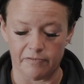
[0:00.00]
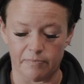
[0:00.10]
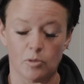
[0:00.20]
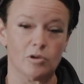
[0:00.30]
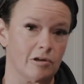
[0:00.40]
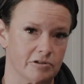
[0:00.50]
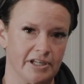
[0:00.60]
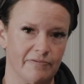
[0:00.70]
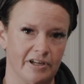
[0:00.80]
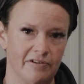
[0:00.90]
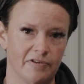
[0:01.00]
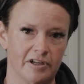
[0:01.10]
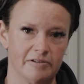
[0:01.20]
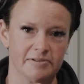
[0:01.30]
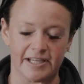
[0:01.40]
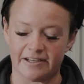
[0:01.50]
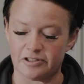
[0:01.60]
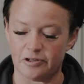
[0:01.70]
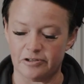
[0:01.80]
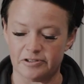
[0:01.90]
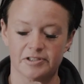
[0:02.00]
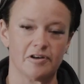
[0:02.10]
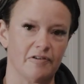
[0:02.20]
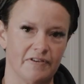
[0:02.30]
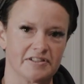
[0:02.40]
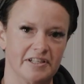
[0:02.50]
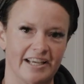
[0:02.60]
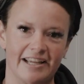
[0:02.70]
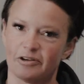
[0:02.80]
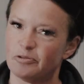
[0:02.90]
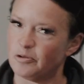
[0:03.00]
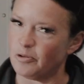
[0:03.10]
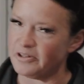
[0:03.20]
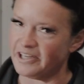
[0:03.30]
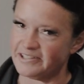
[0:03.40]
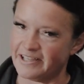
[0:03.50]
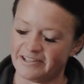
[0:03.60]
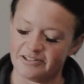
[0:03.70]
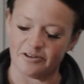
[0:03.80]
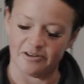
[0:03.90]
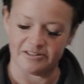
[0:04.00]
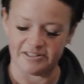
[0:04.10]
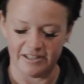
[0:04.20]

more longevity for your secateurs. Obviously get good quality secateurs.